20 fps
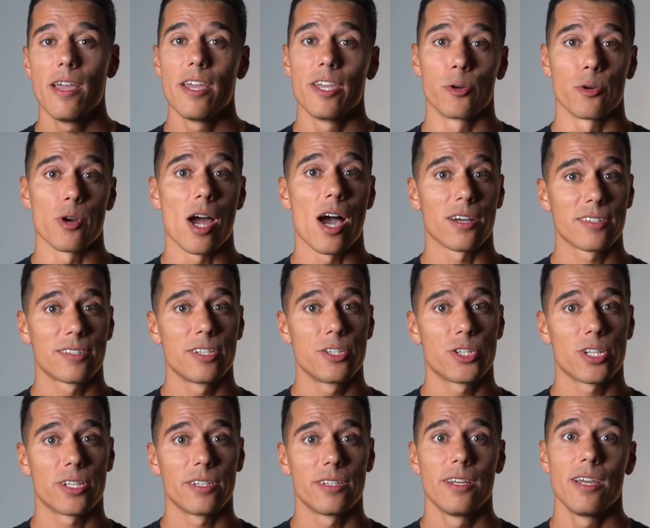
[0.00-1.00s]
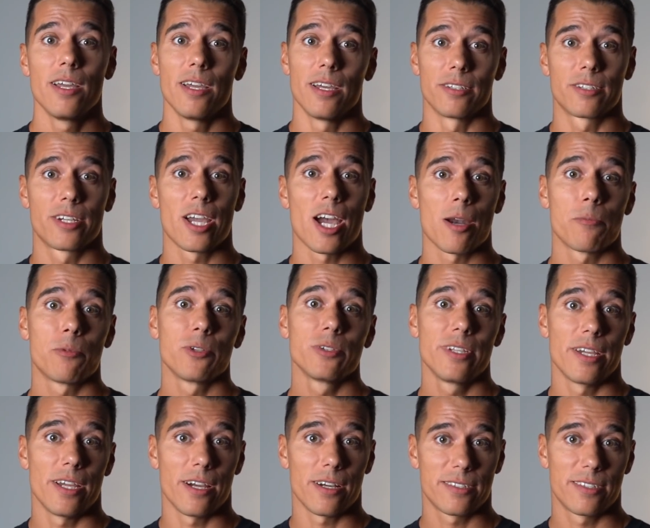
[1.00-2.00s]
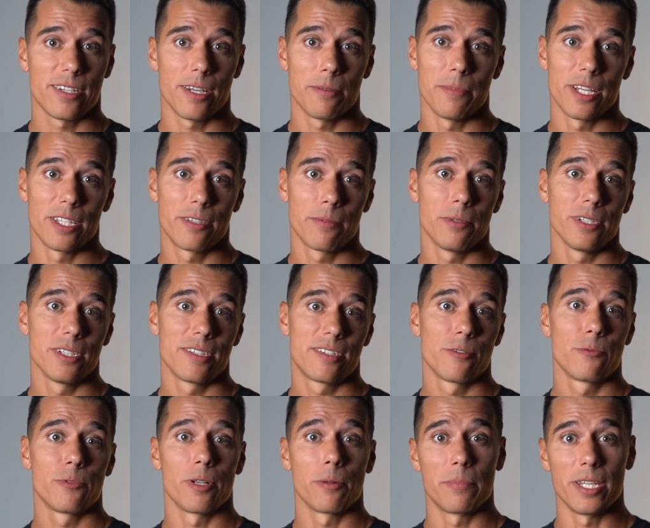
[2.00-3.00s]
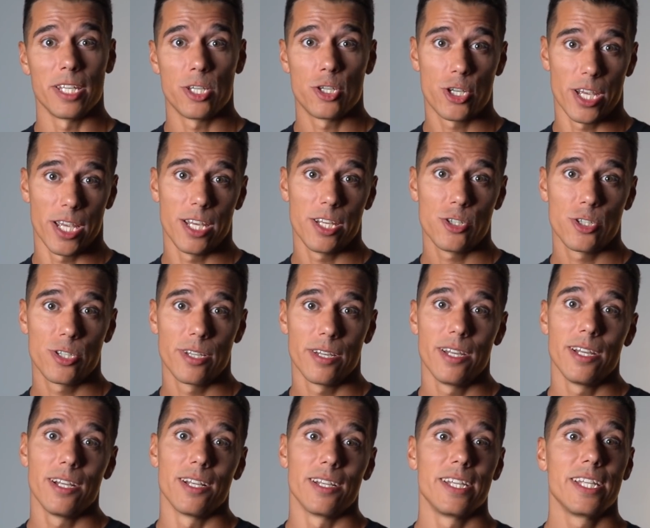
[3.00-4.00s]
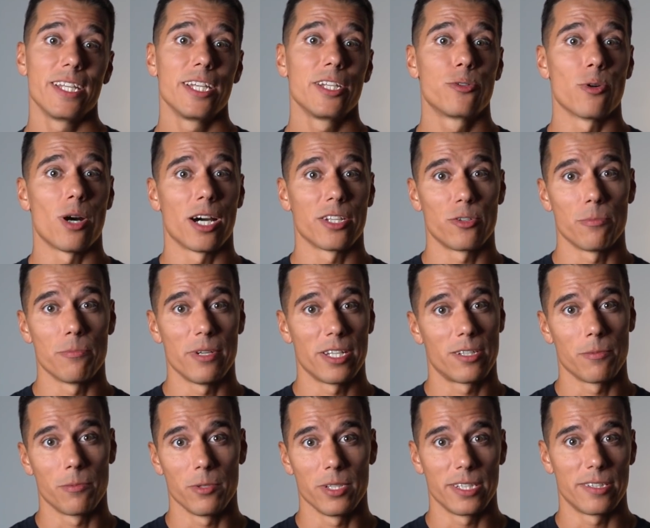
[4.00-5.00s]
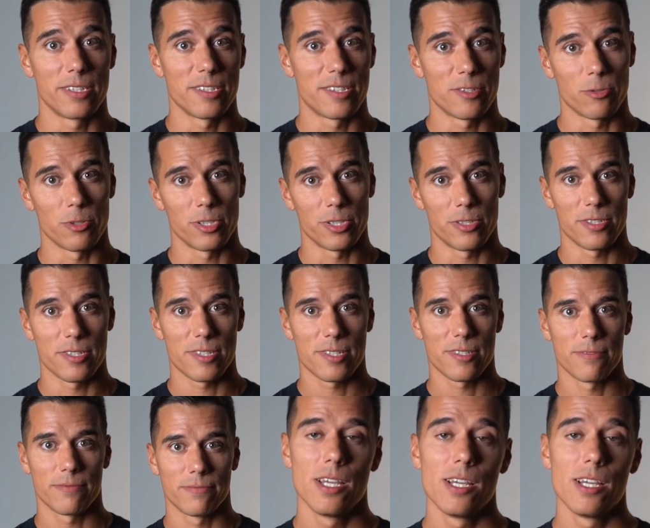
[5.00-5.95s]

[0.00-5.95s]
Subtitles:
Your oxygen and carbon dioxide metabolism will be changed, leading to other metabolic disorders.